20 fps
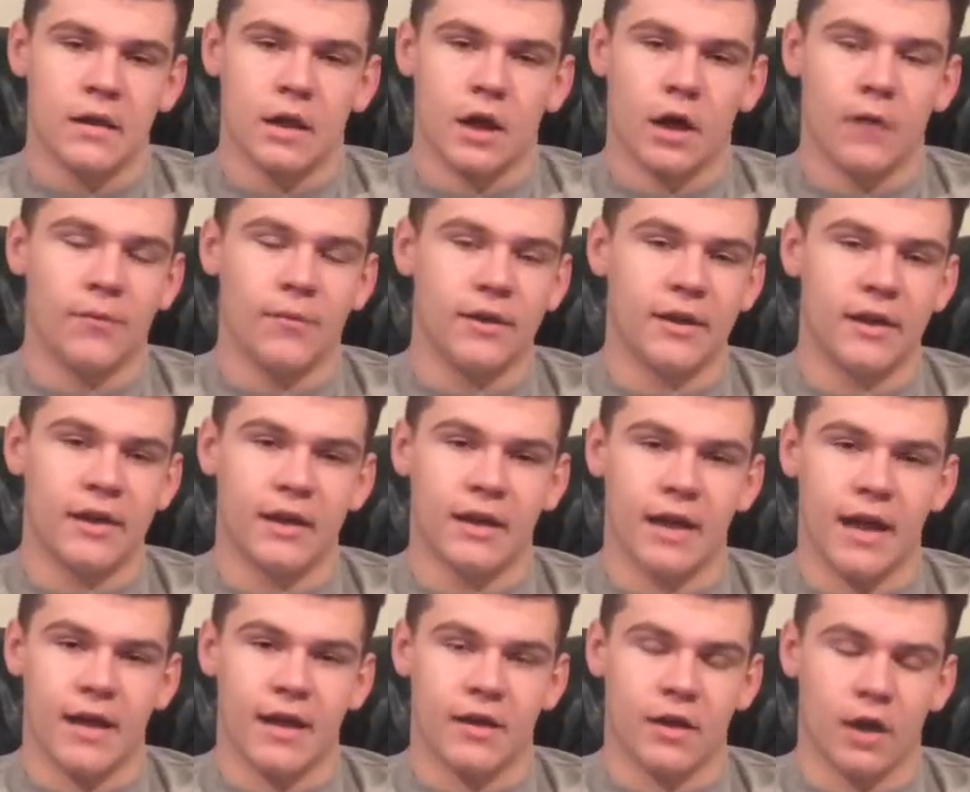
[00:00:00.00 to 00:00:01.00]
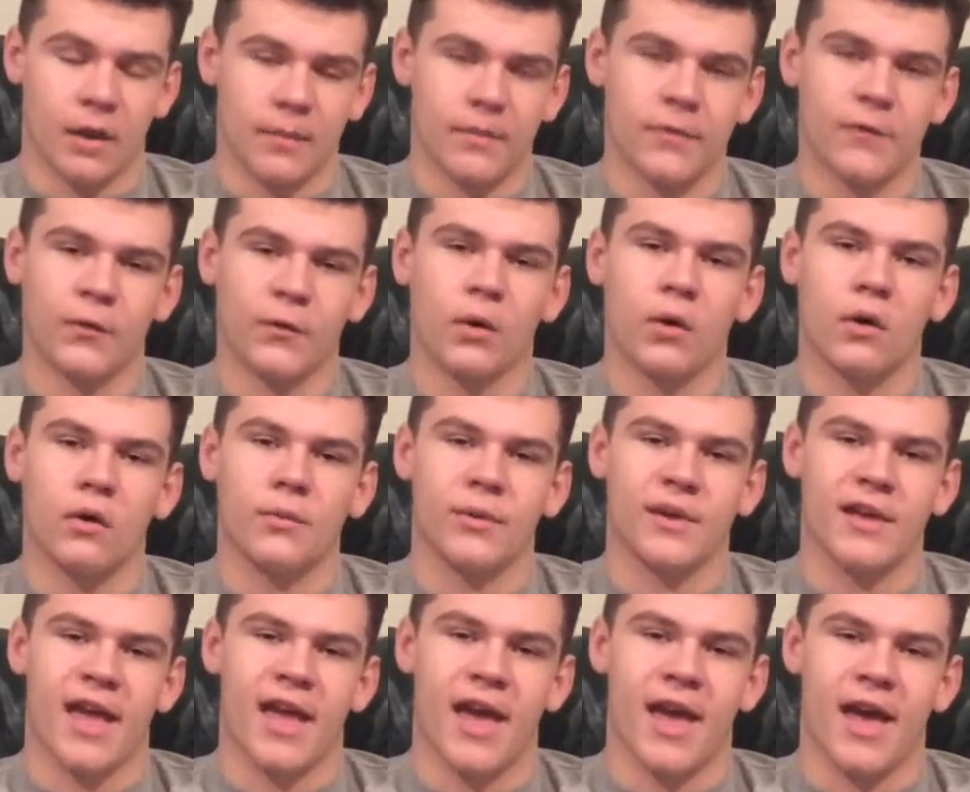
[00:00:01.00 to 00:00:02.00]
Coming in at number 4,
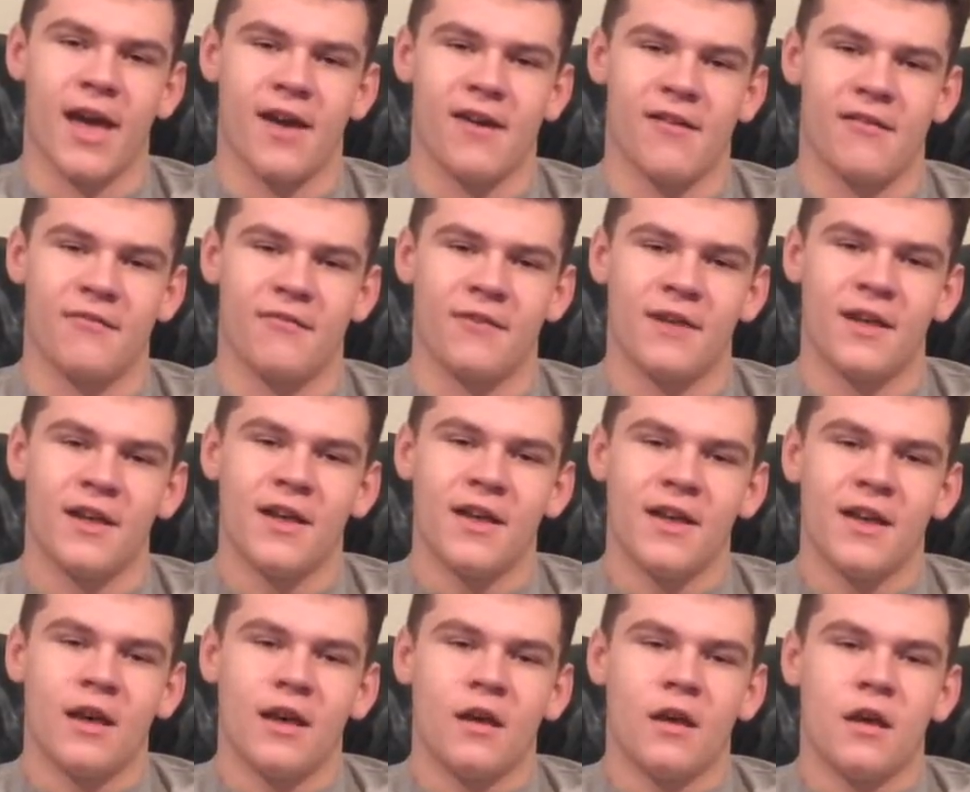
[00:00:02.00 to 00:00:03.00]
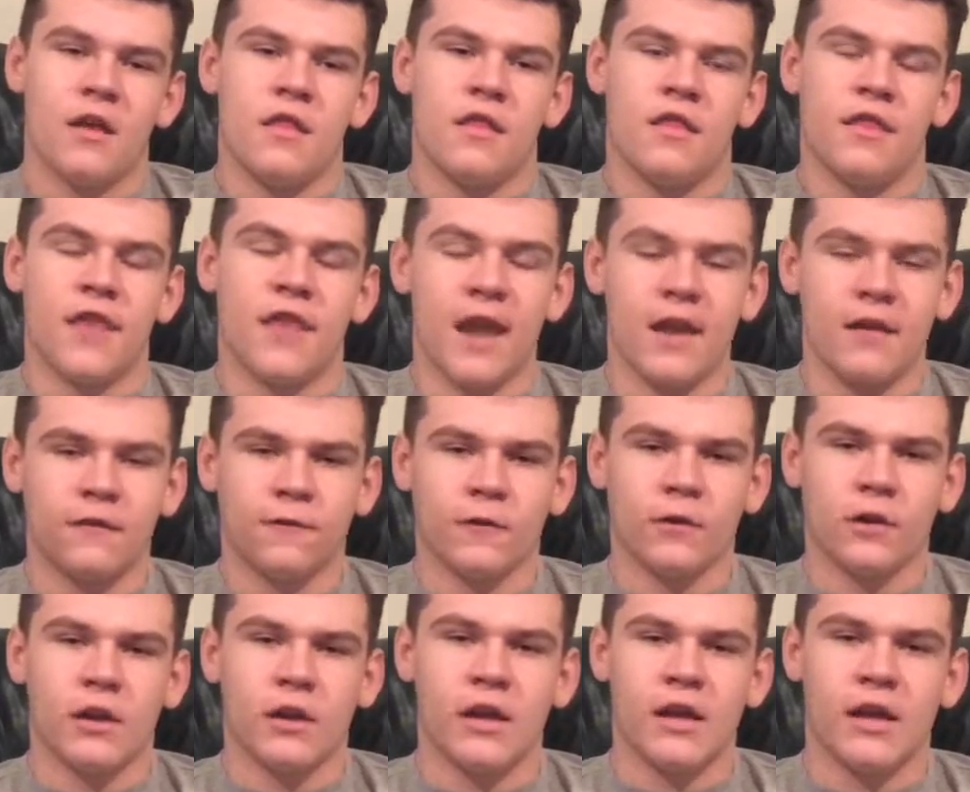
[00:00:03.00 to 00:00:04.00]
we have,
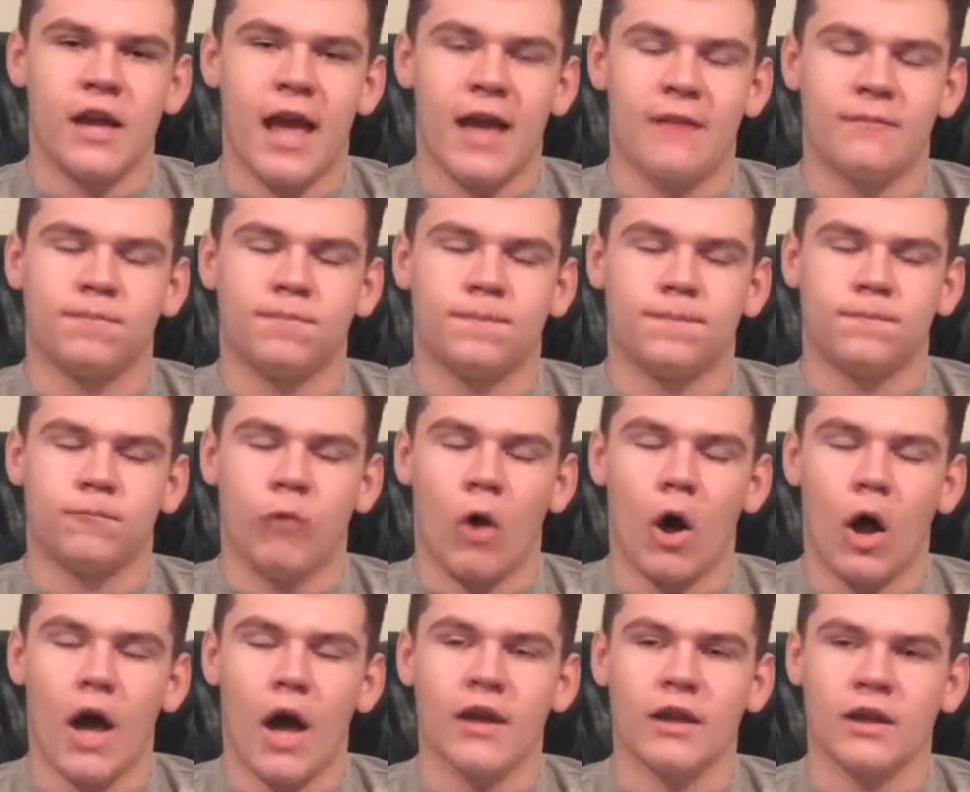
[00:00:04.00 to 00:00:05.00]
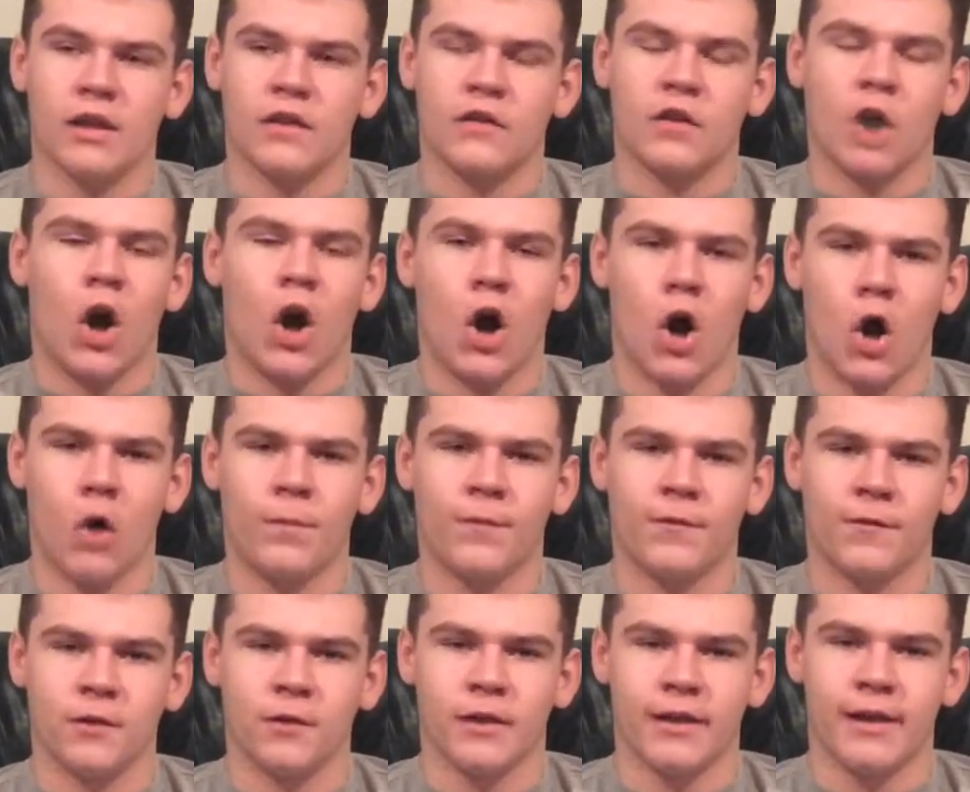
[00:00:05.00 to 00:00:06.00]
thankfully, and, well, at least
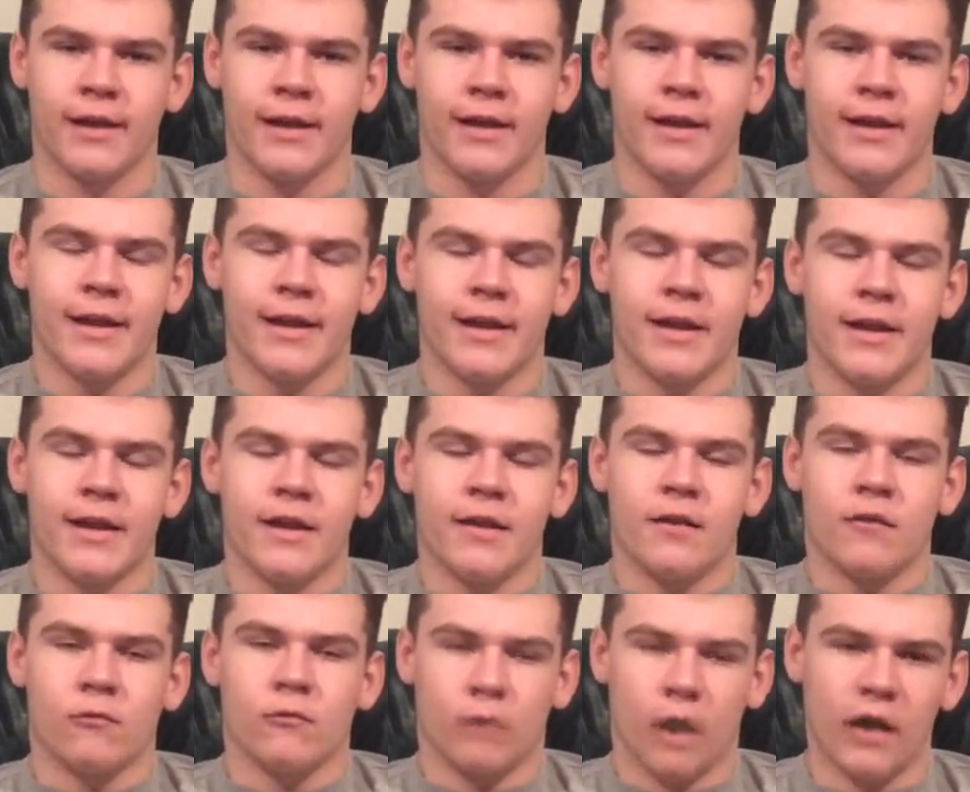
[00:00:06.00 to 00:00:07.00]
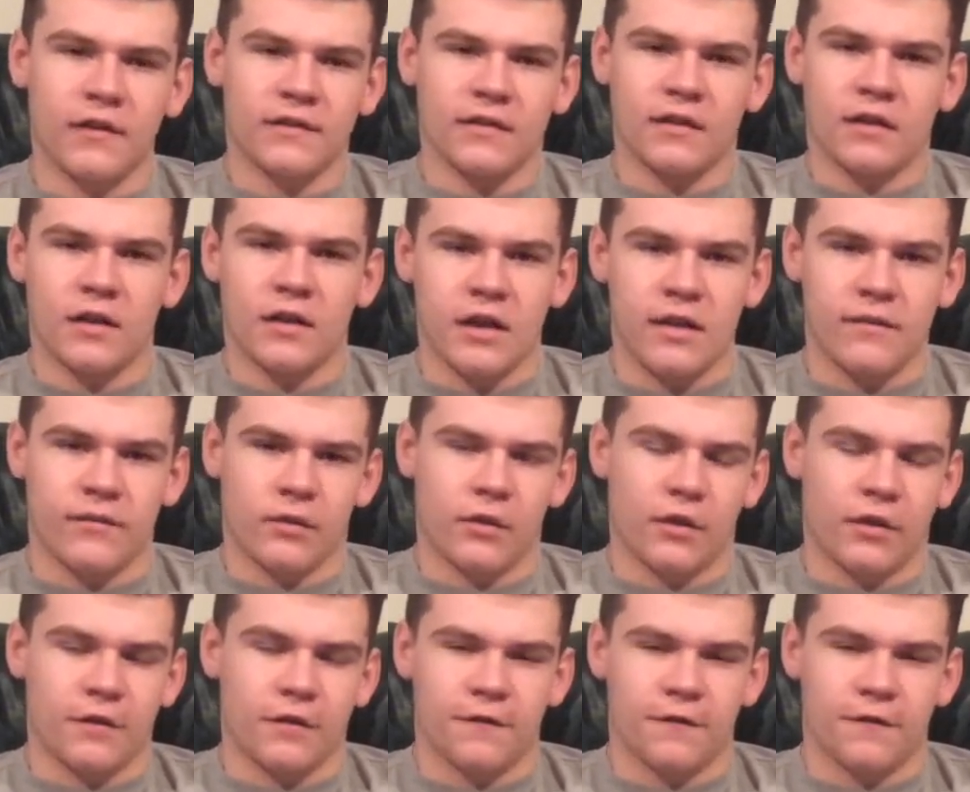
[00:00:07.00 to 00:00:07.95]
hopefully, Resident Evil, the